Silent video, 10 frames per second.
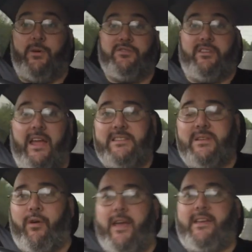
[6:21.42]

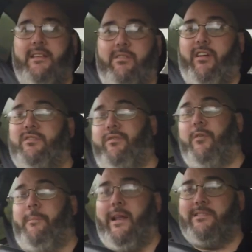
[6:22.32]
280 brake, 300
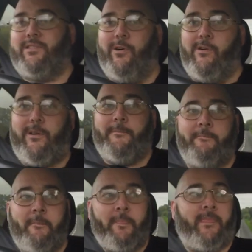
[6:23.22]
foot-pound of torque
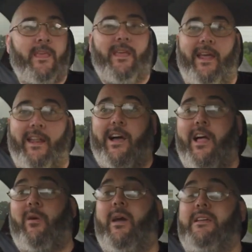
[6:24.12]
in a
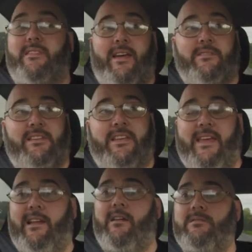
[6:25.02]
car that weighs 1,000
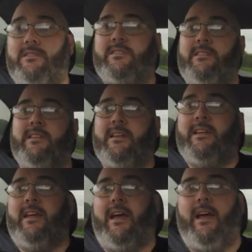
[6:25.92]
kilos.
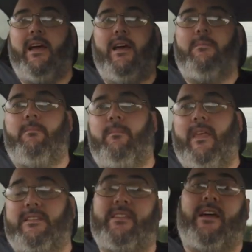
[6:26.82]

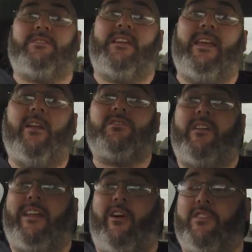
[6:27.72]
That's 1,000 kilos.
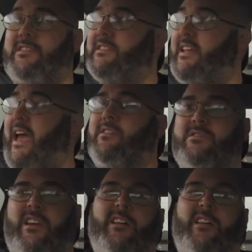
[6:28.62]
I've had it on the scales